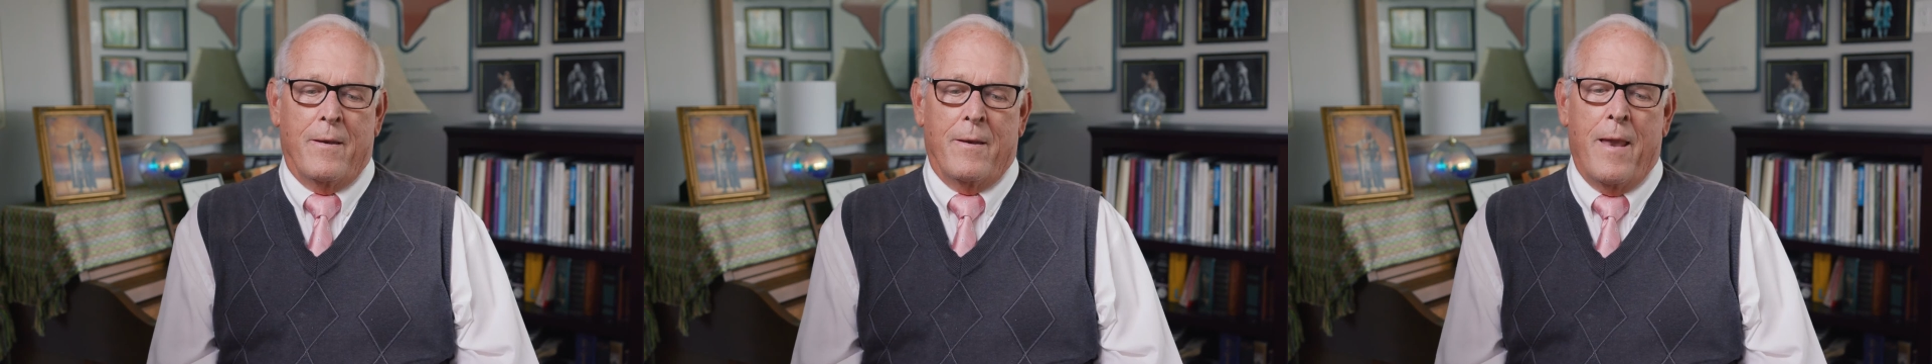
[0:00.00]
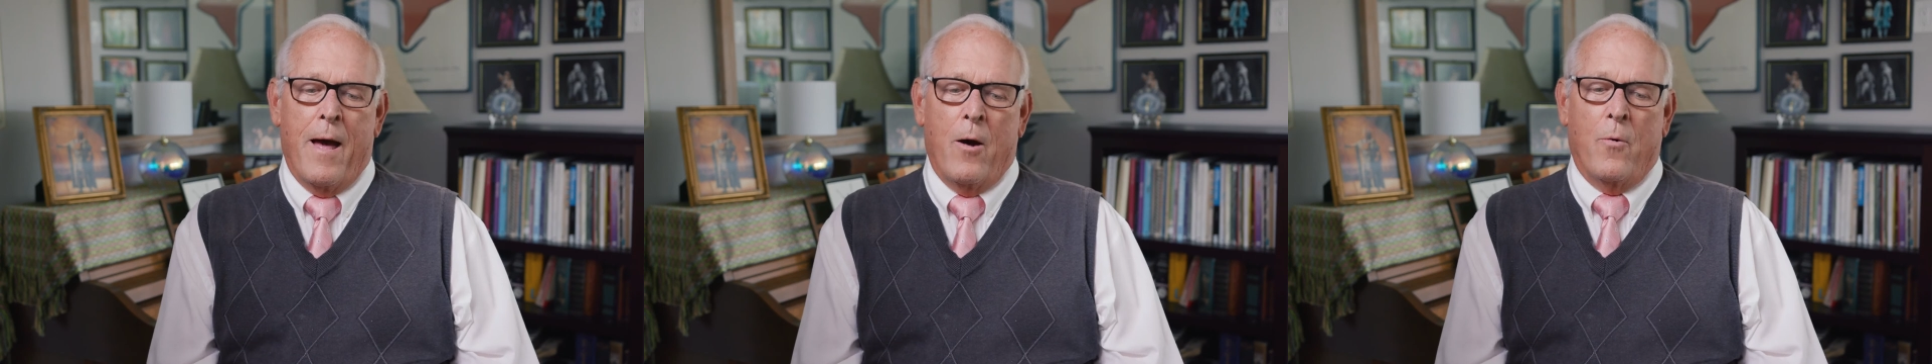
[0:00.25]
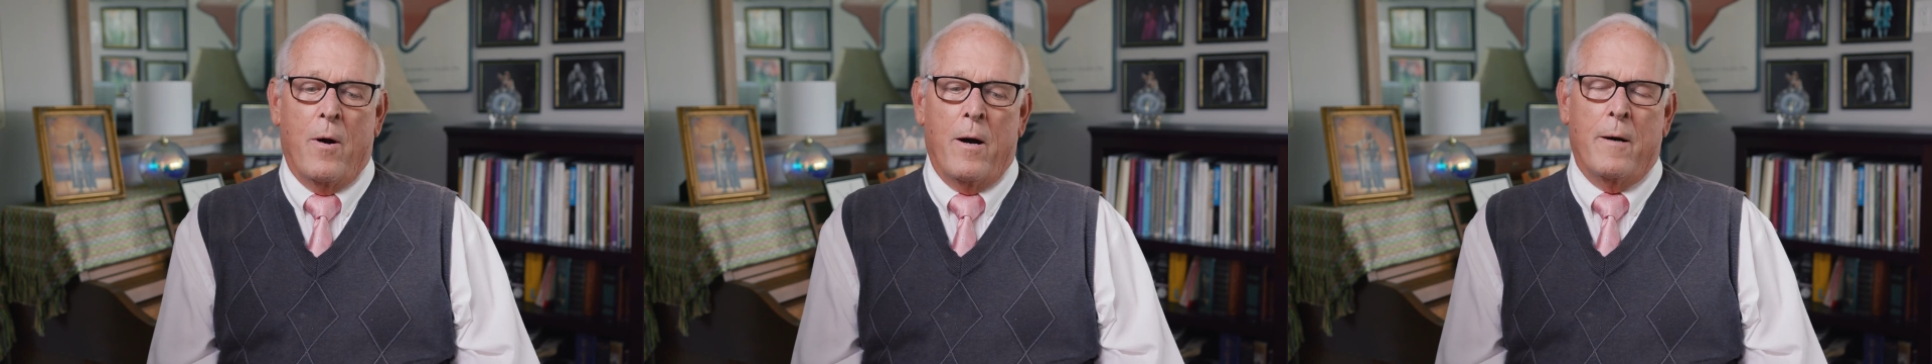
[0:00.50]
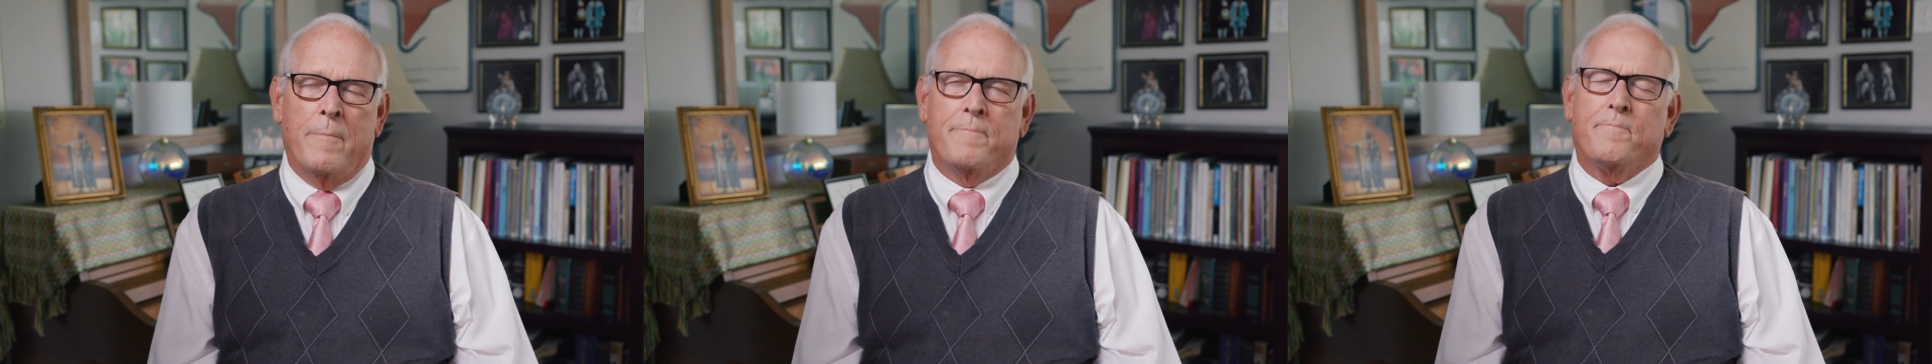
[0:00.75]
Now,
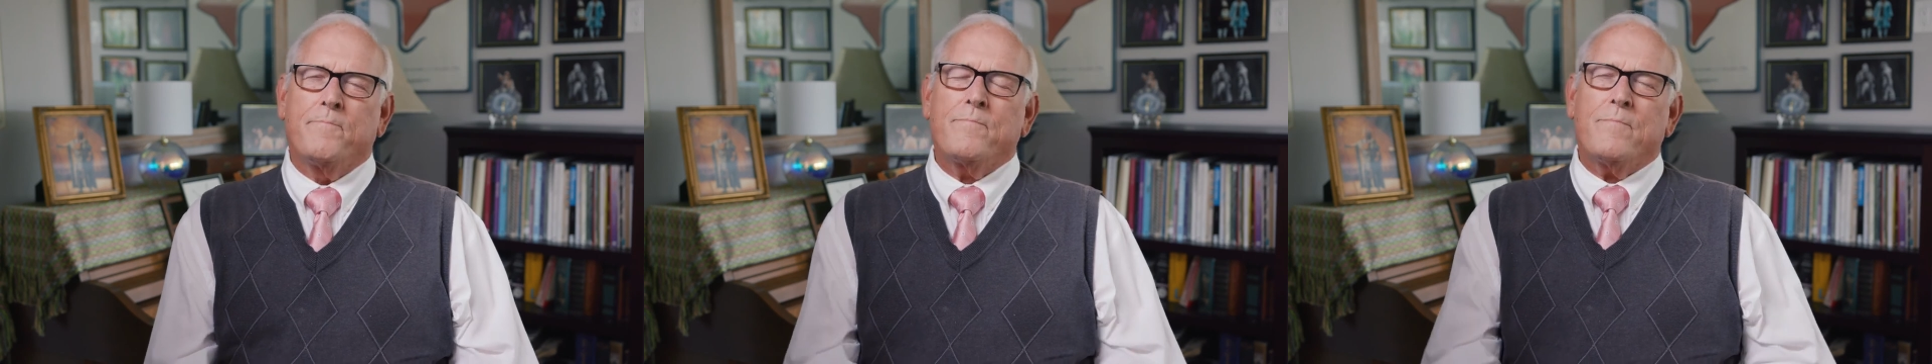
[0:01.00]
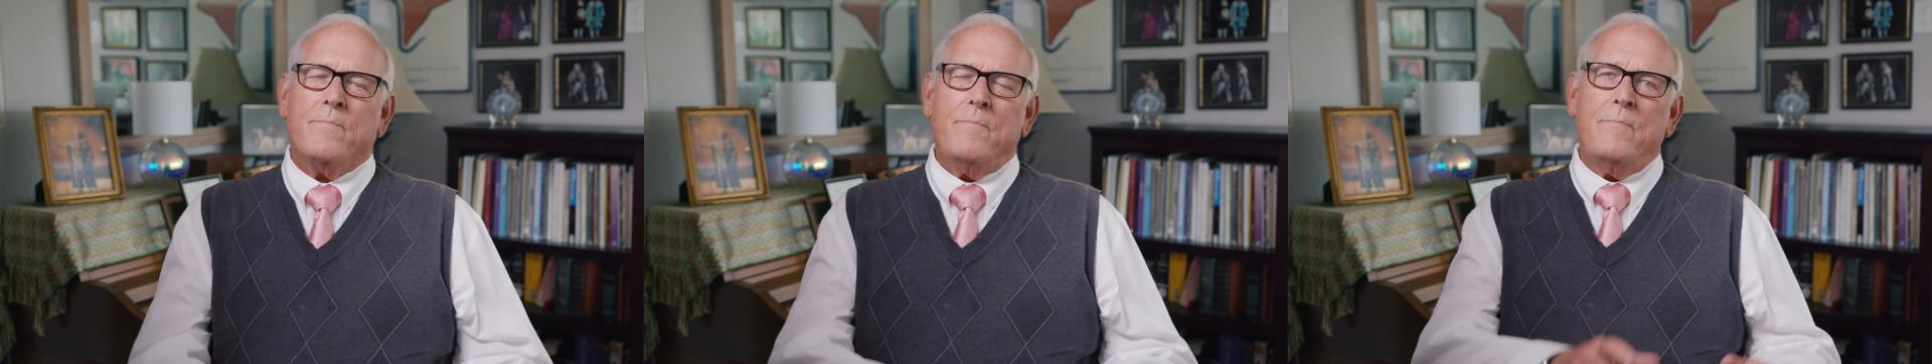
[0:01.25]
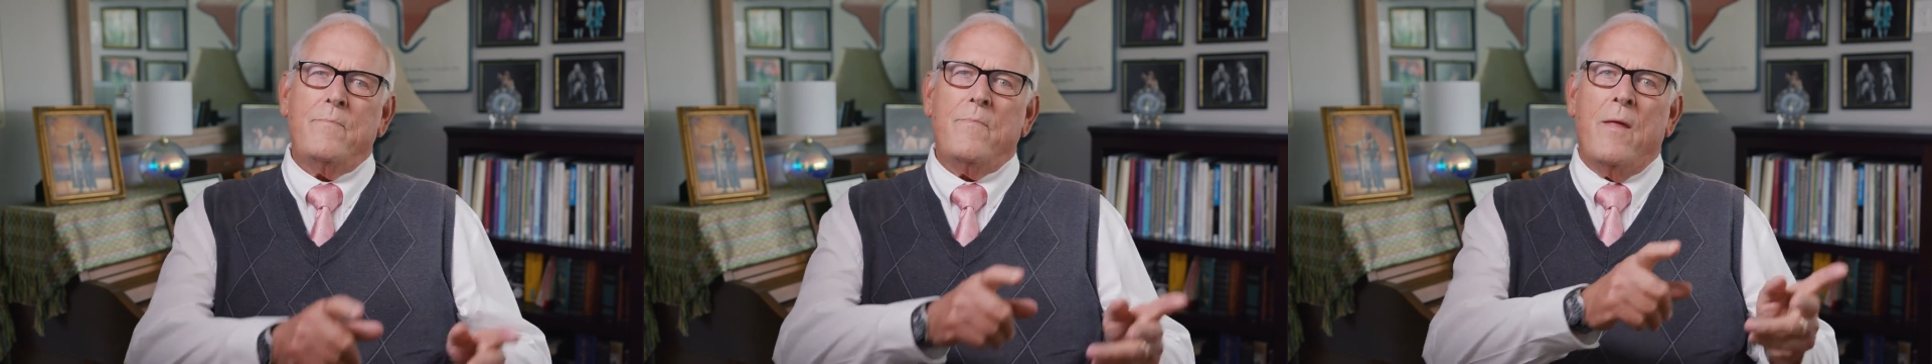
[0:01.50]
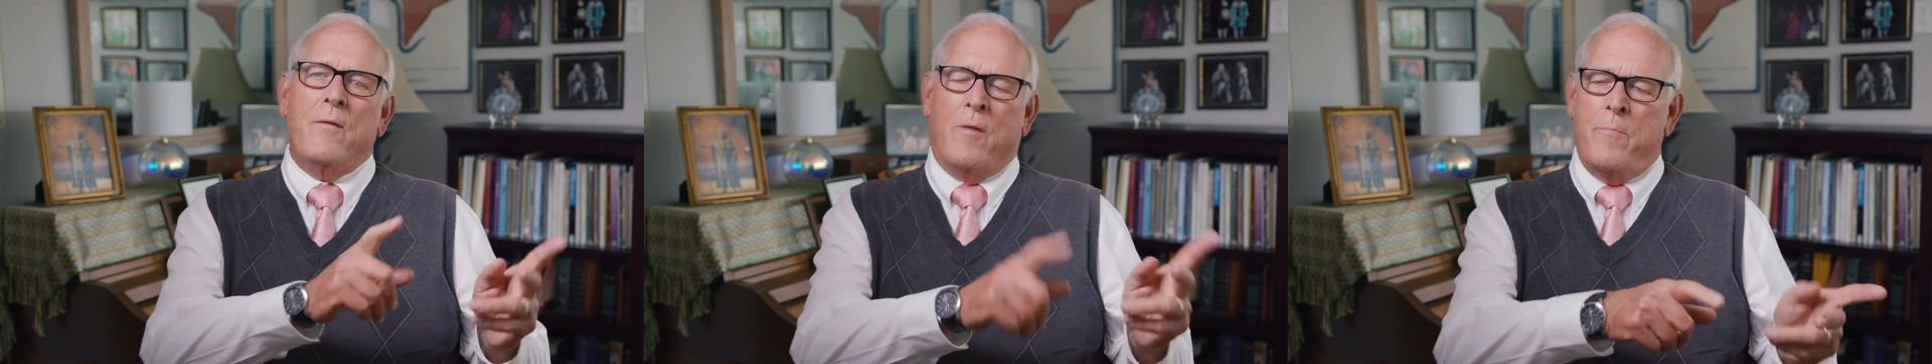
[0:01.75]
um,
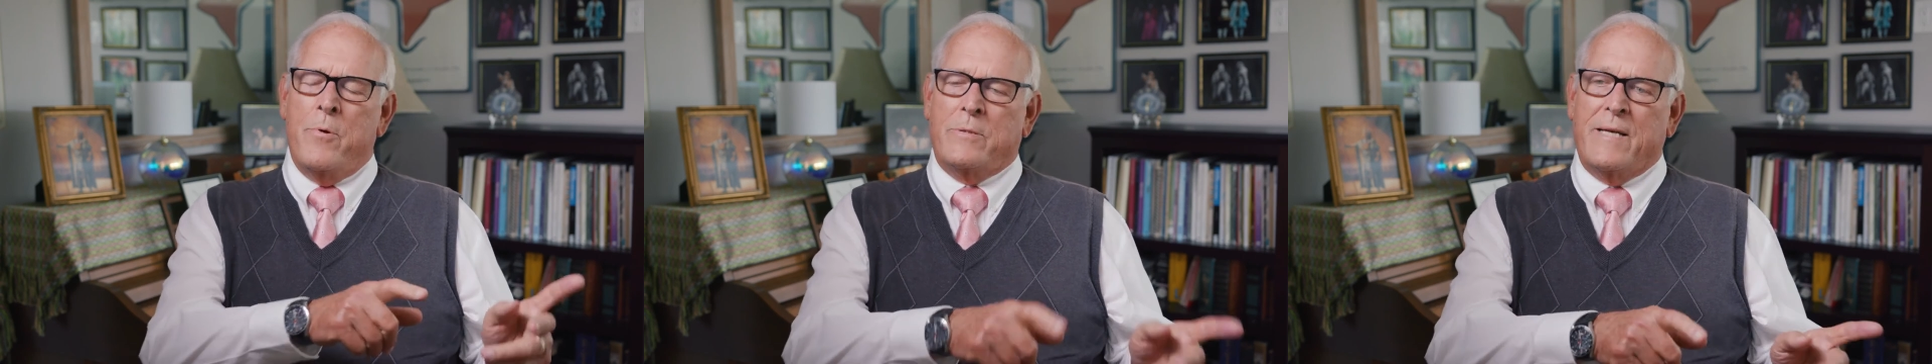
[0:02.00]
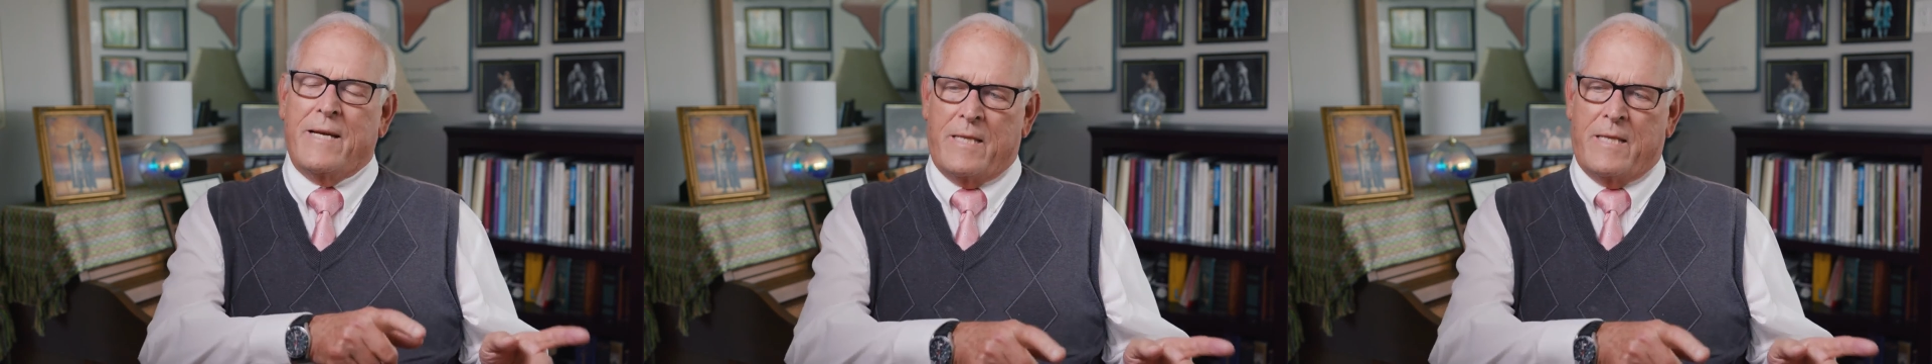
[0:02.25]
the music